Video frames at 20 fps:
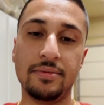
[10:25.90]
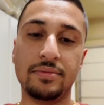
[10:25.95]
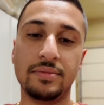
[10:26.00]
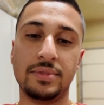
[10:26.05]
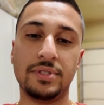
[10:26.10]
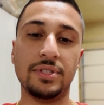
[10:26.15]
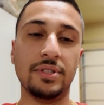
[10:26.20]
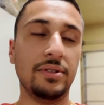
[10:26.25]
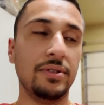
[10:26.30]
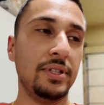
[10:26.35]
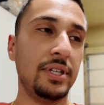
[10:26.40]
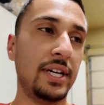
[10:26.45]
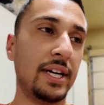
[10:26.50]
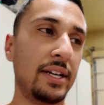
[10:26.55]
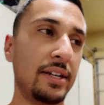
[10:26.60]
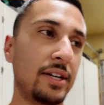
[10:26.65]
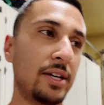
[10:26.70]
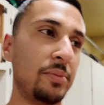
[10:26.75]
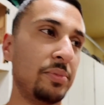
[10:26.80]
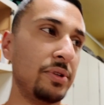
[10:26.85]
So he got a
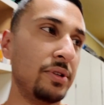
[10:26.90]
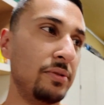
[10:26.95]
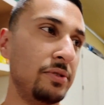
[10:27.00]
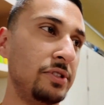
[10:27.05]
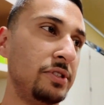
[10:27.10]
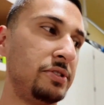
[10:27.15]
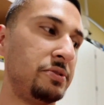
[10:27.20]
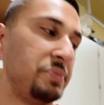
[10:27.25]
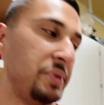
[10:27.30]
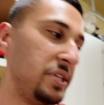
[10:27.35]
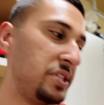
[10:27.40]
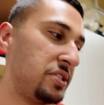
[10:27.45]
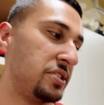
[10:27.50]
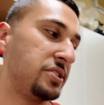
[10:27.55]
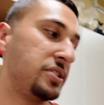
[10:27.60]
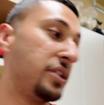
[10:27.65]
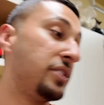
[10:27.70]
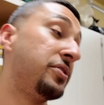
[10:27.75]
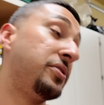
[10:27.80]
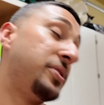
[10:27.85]
couple spaces
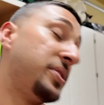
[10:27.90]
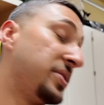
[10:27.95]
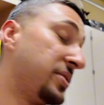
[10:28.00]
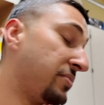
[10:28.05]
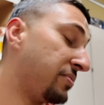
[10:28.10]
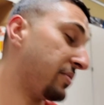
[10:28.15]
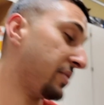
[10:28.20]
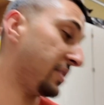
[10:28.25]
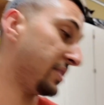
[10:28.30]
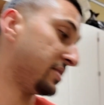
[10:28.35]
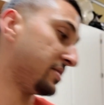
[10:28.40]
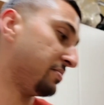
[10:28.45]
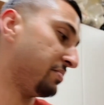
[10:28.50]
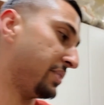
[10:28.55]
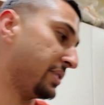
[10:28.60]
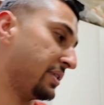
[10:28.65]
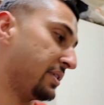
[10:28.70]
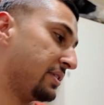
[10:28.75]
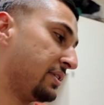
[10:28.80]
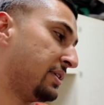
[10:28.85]
other than the front,
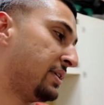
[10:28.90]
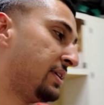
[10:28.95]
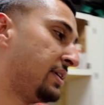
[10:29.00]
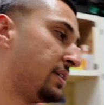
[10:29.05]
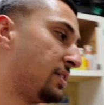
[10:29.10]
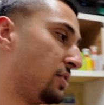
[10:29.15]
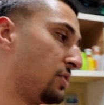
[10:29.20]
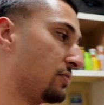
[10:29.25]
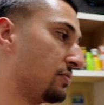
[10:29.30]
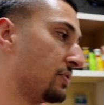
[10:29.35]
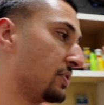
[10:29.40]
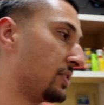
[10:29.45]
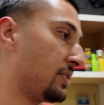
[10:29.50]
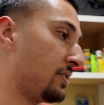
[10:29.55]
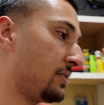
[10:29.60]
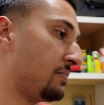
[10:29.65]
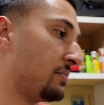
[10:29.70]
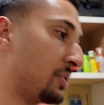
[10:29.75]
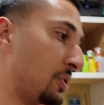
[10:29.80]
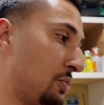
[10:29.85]
but
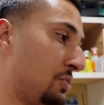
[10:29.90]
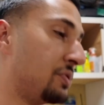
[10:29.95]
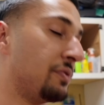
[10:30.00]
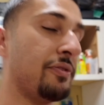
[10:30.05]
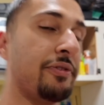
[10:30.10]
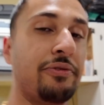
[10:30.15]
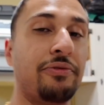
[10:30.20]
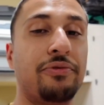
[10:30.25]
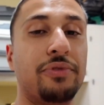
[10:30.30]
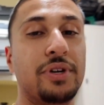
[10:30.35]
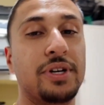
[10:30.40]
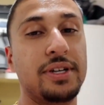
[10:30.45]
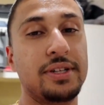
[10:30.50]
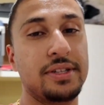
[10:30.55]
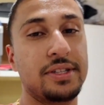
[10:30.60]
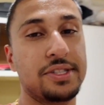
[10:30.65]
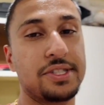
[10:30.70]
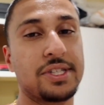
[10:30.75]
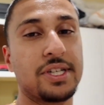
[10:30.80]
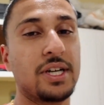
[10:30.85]
overall most of the front
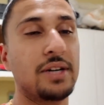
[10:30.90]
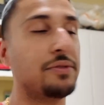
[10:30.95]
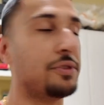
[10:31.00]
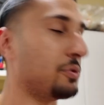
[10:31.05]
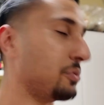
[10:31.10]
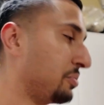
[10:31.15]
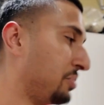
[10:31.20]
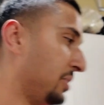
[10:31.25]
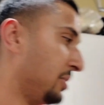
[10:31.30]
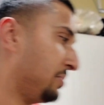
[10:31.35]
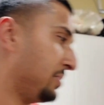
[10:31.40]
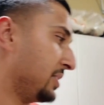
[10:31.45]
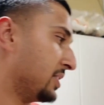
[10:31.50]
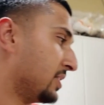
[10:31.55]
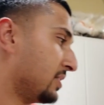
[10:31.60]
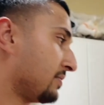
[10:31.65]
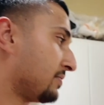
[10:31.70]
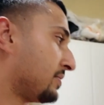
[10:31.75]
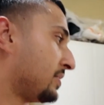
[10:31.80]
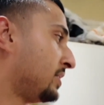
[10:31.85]
is covered with
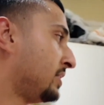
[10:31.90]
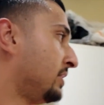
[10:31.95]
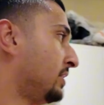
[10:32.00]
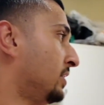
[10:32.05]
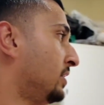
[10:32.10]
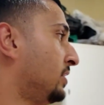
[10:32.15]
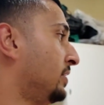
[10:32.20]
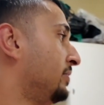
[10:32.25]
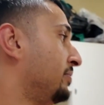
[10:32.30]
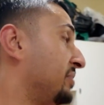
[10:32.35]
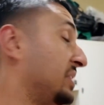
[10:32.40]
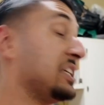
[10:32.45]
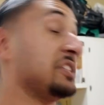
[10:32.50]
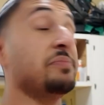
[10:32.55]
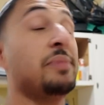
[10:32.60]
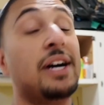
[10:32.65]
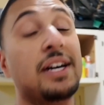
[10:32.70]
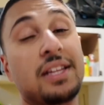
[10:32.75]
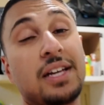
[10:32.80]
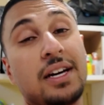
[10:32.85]
PPF. Makes
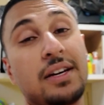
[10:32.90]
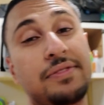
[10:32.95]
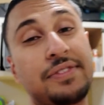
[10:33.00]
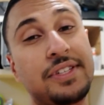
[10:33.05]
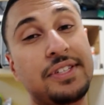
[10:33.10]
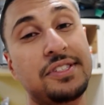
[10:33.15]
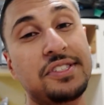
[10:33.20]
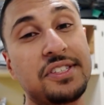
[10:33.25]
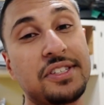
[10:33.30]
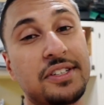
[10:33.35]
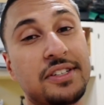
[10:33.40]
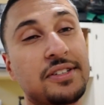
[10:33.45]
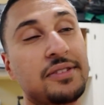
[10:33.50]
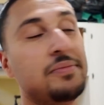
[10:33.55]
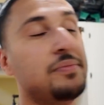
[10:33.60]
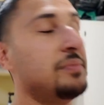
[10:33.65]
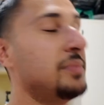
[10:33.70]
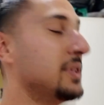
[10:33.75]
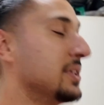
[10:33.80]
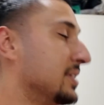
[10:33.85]
my life easier,
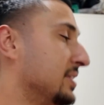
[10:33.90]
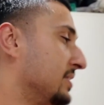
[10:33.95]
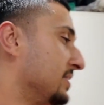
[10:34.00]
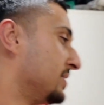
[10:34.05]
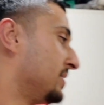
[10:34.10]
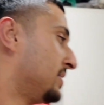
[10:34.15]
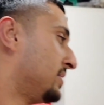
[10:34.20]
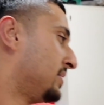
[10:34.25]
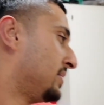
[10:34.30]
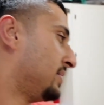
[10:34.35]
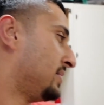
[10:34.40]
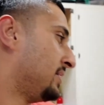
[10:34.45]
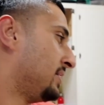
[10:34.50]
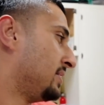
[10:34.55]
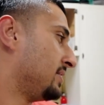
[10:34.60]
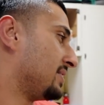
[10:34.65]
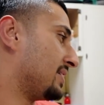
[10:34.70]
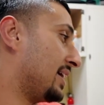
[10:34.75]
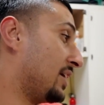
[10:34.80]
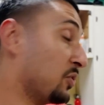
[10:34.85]
but
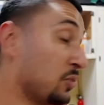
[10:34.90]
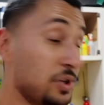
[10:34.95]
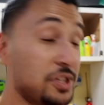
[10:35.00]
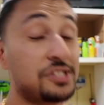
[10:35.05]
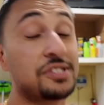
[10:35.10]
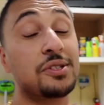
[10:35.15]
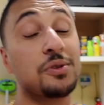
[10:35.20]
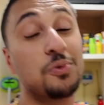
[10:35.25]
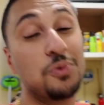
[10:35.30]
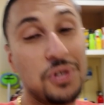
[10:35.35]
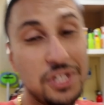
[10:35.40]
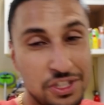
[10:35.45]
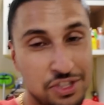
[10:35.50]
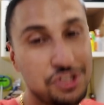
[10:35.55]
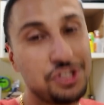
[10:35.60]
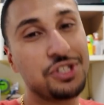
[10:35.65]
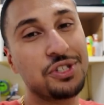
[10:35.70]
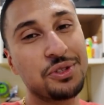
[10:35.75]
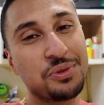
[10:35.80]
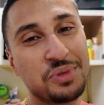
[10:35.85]
I wish the
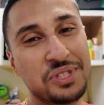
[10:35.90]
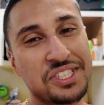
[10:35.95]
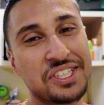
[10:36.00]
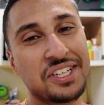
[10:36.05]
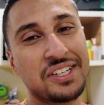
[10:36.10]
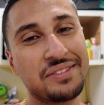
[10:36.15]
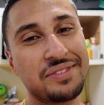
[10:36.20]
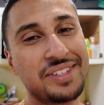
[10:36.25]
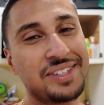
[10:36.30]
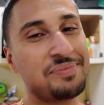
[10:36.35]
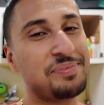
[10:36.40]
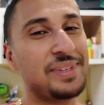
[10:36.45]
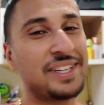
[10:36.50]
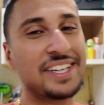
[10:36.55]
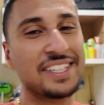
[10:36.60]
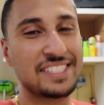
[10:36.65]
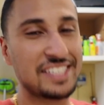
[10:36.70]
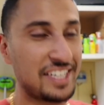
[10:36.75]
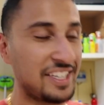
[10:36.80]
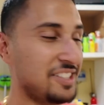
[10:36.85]
windshield was covered
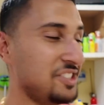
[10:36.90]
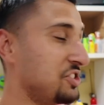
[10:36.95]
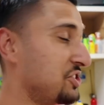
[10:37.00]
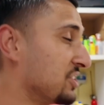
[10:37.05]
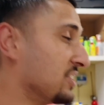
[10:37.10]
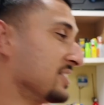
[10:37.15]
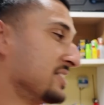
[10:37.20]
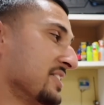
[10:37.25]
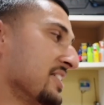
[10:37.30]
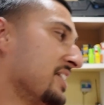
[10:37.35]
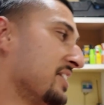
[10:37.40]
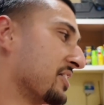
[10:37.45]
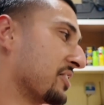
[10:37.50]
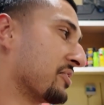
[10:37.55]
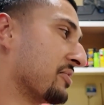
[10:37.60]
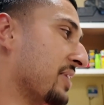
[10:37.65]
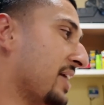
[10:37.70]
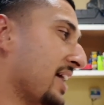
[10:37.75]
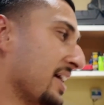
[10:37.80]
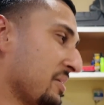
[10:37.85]
because I just got a
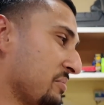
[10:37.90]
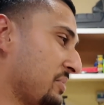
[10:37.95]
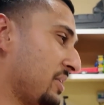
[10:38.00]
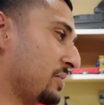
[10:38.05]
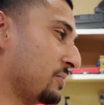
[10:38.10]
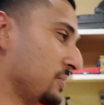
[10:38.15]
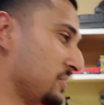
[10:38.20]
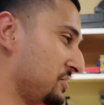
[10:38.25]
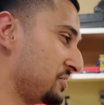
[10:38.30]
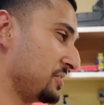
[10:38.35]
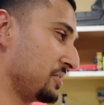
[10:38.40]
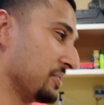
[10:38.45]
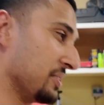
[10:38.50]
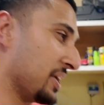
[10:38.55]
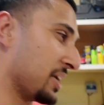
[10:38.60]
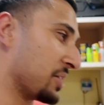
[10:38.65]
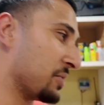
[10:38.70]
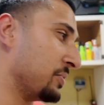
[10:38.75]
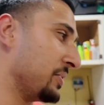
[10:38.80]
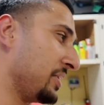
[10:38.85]
crack in my windshield
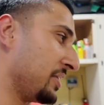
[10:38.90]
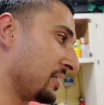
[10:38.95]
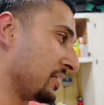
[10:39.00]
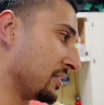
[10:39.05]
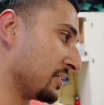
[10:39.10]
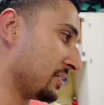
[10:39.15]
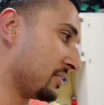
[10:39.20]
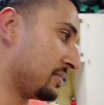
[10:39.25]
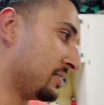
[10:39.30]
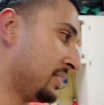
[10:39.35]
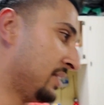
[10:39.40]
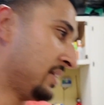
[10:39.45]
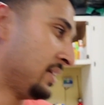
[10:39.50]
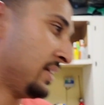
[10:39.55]
like a week ago.